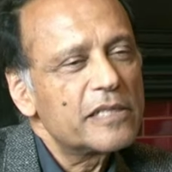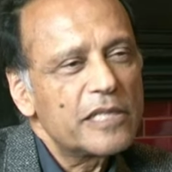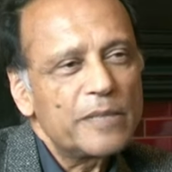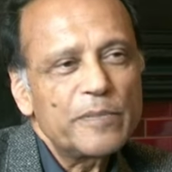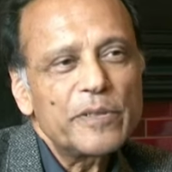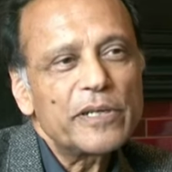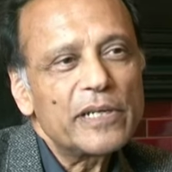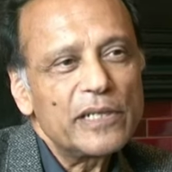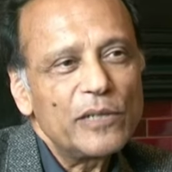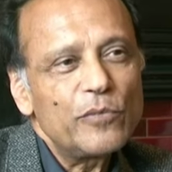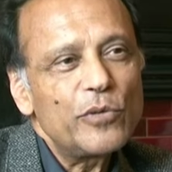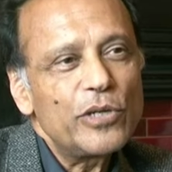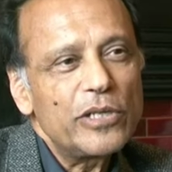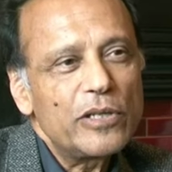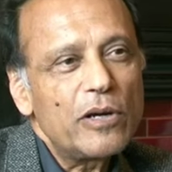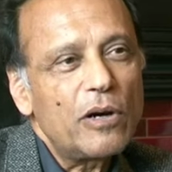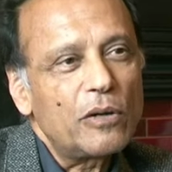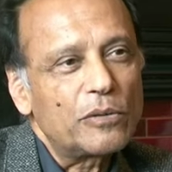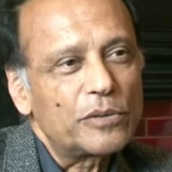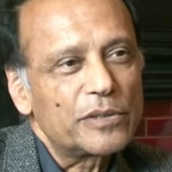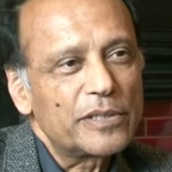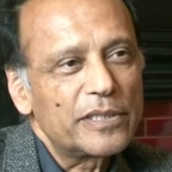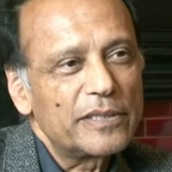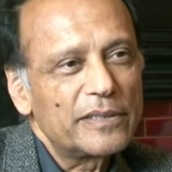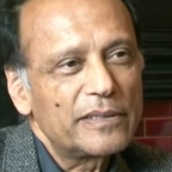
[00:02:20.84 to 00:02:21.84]
Typically we
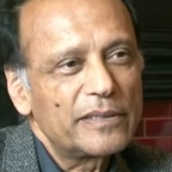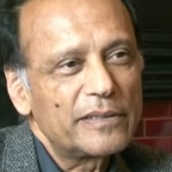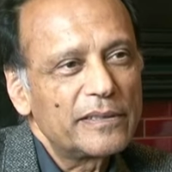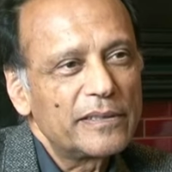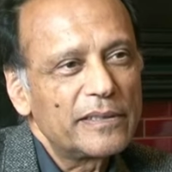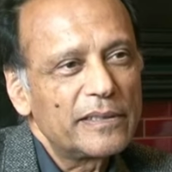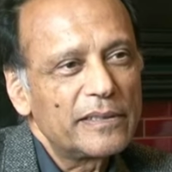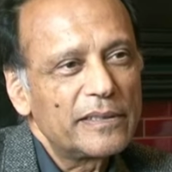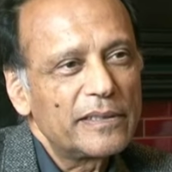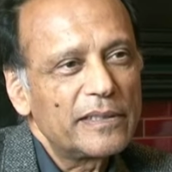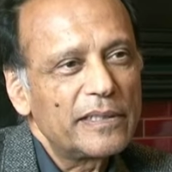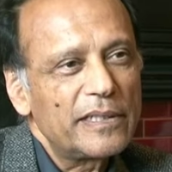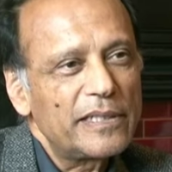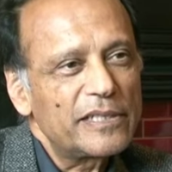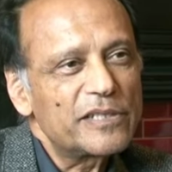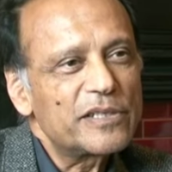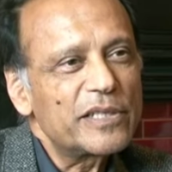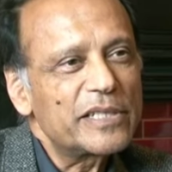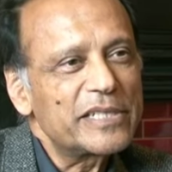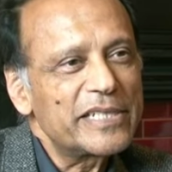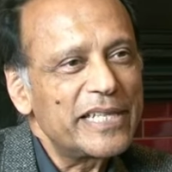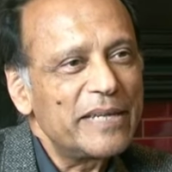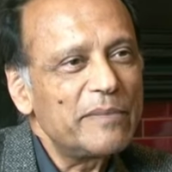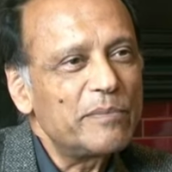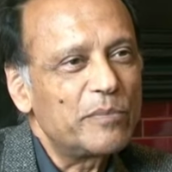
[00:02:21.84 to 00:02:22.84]
don't.
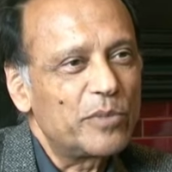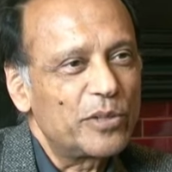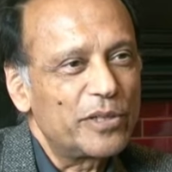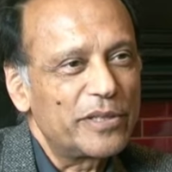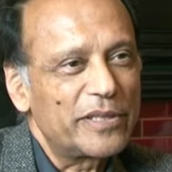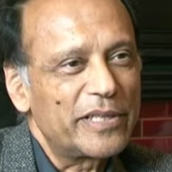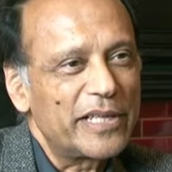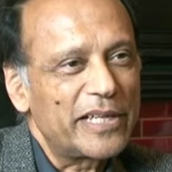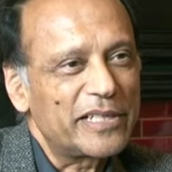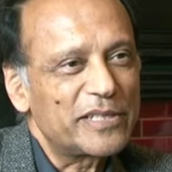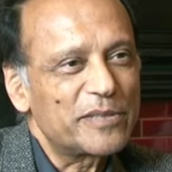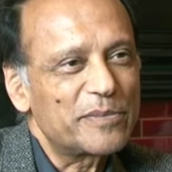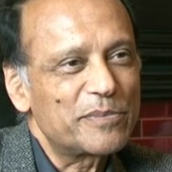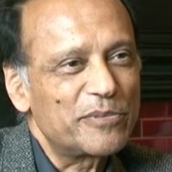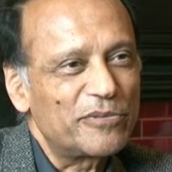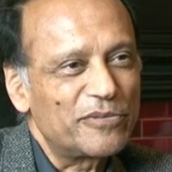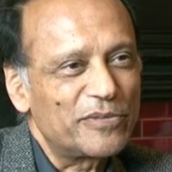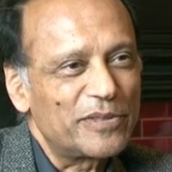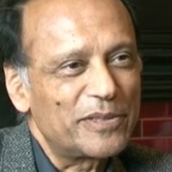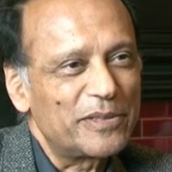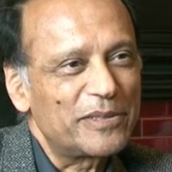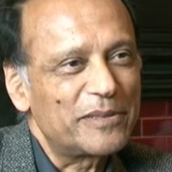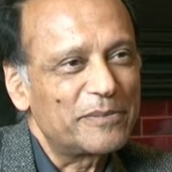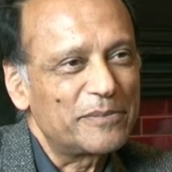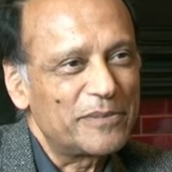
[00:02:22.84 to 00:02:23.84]
It's the timber that's,
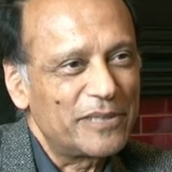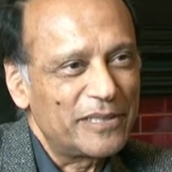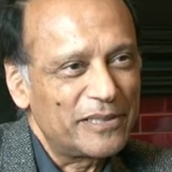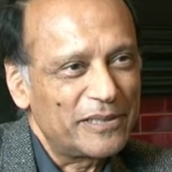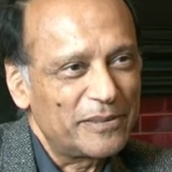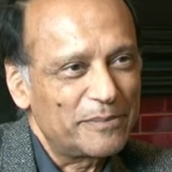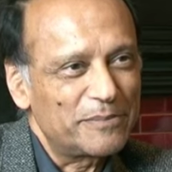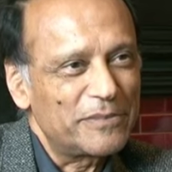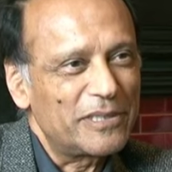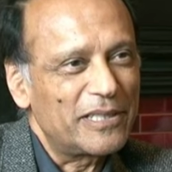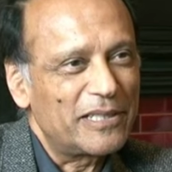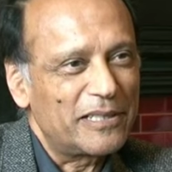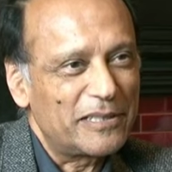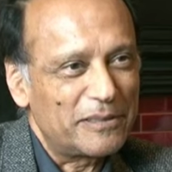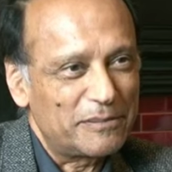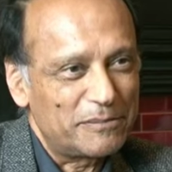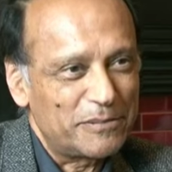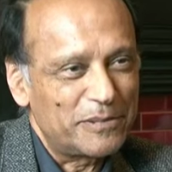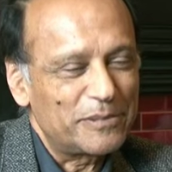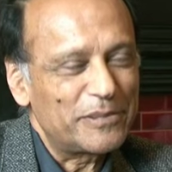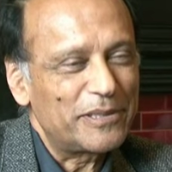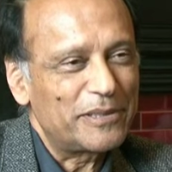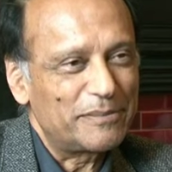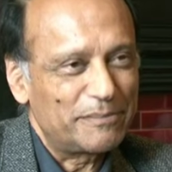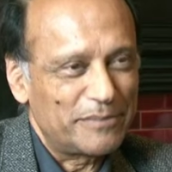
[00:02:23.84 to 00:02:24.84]

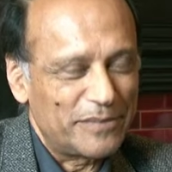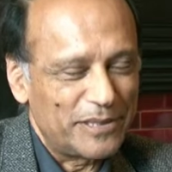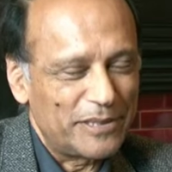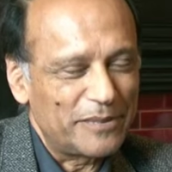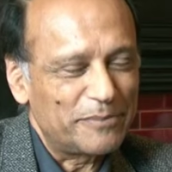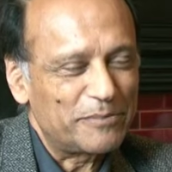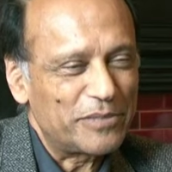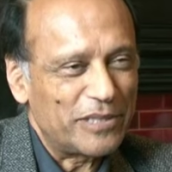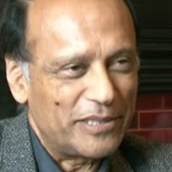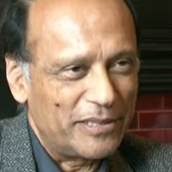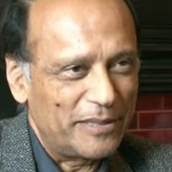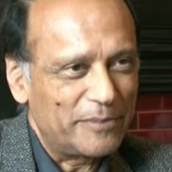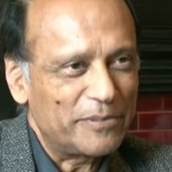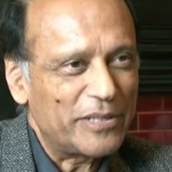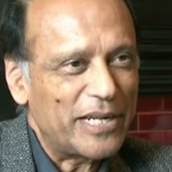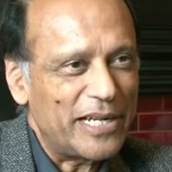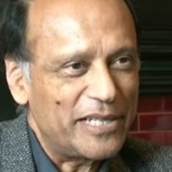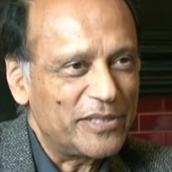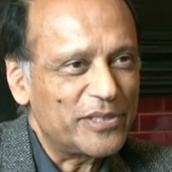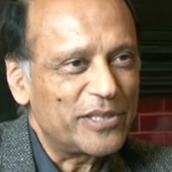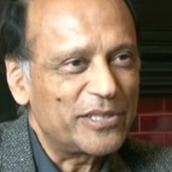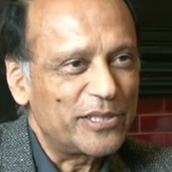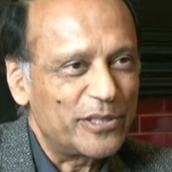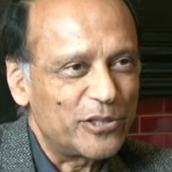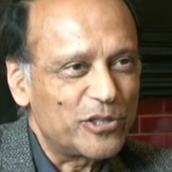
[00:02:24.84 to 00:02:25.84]
a
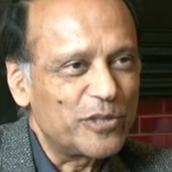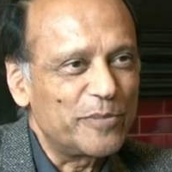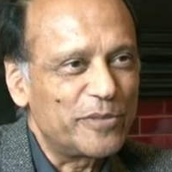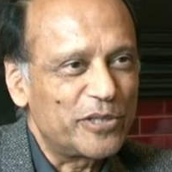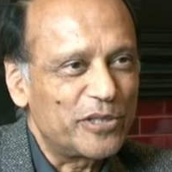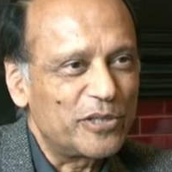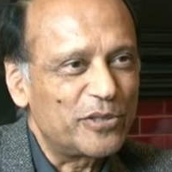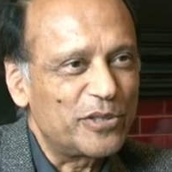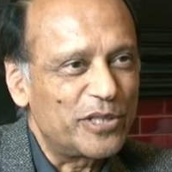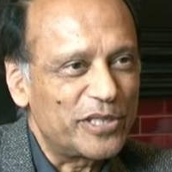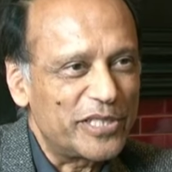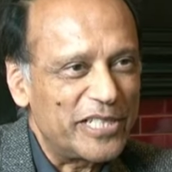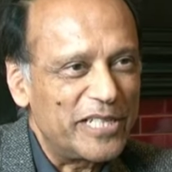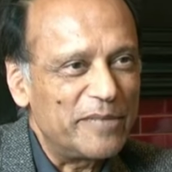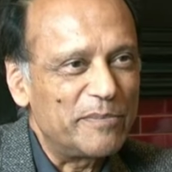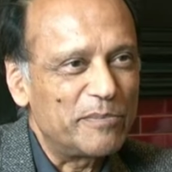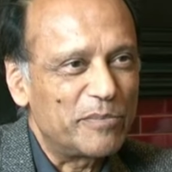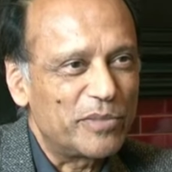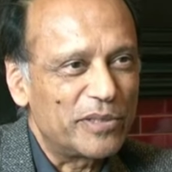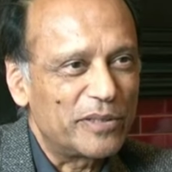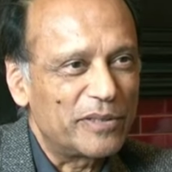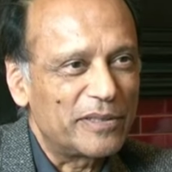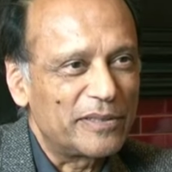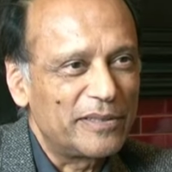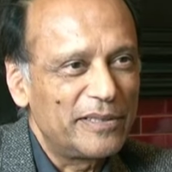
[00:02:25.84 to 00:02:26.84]
price is attributed to the
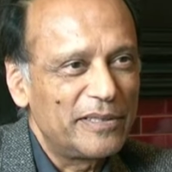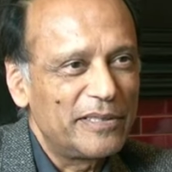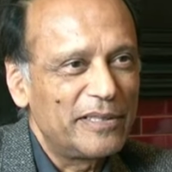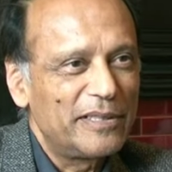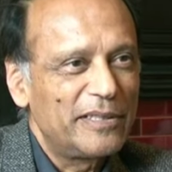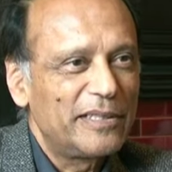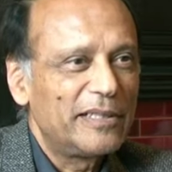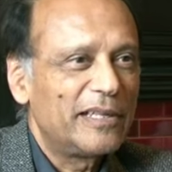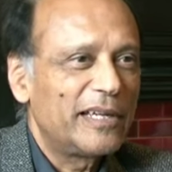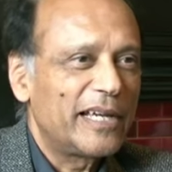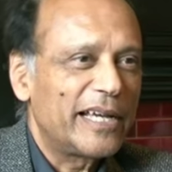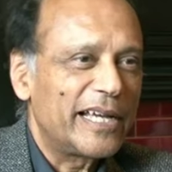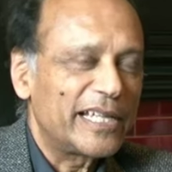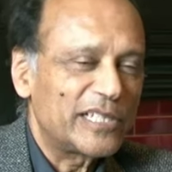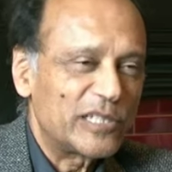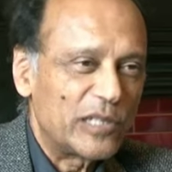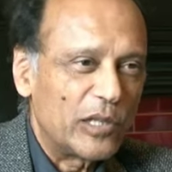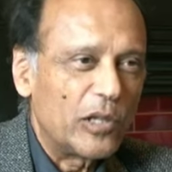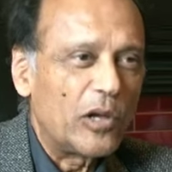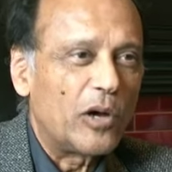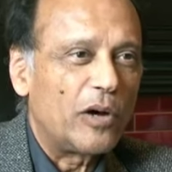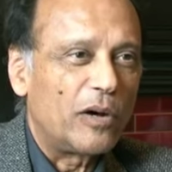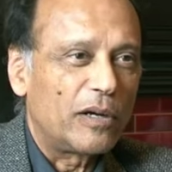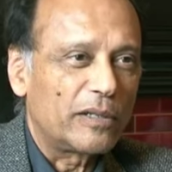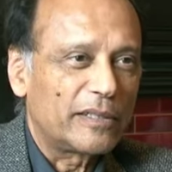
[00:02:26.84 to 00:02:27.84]
timber as
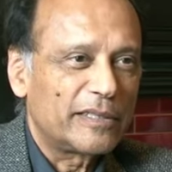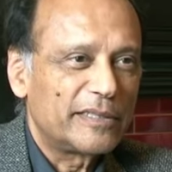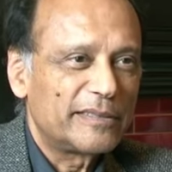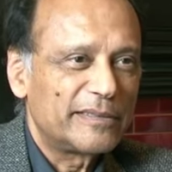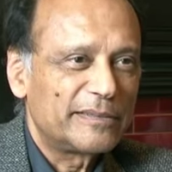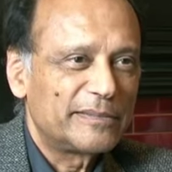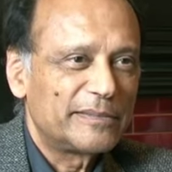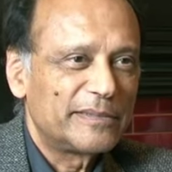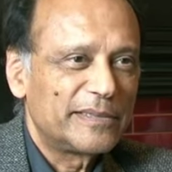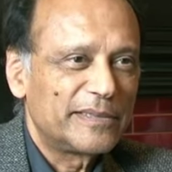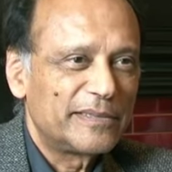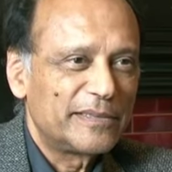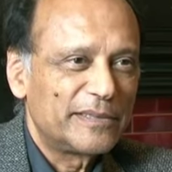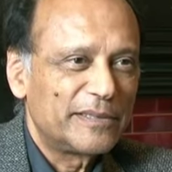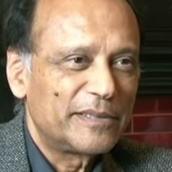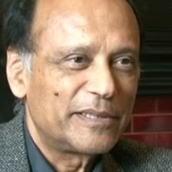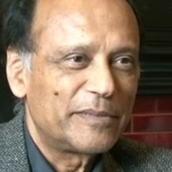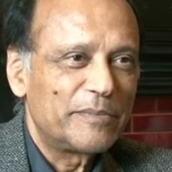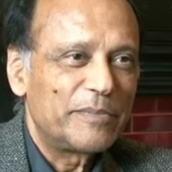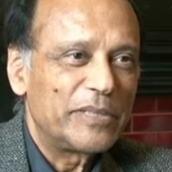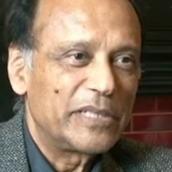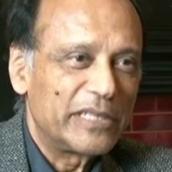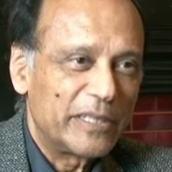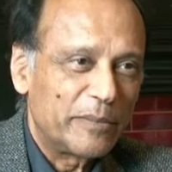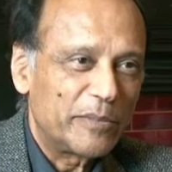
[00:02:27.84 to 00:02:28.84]
log,
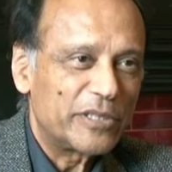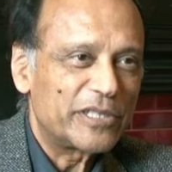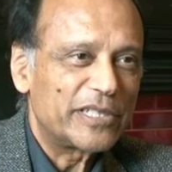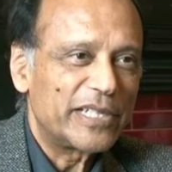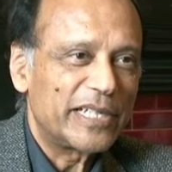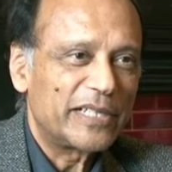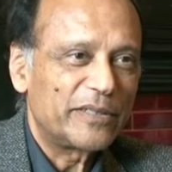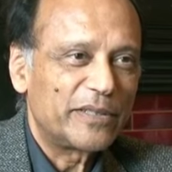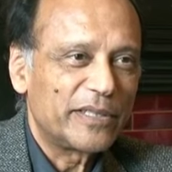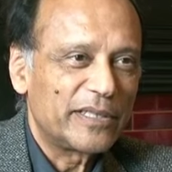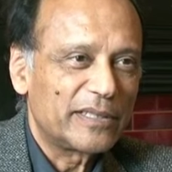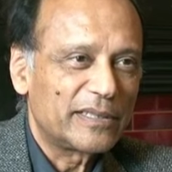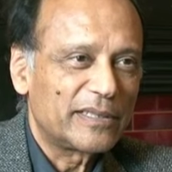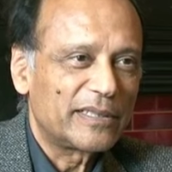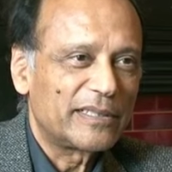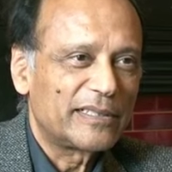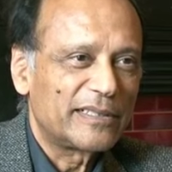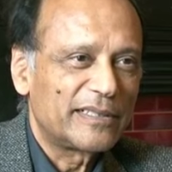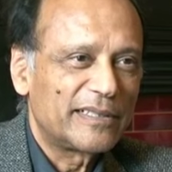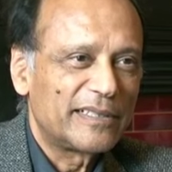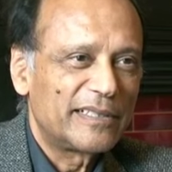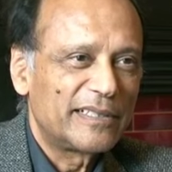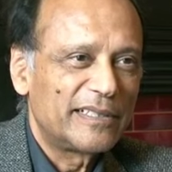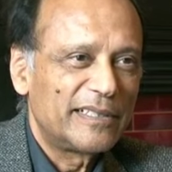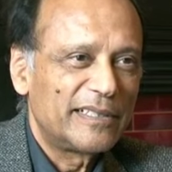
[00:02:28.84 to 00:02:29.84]
building material.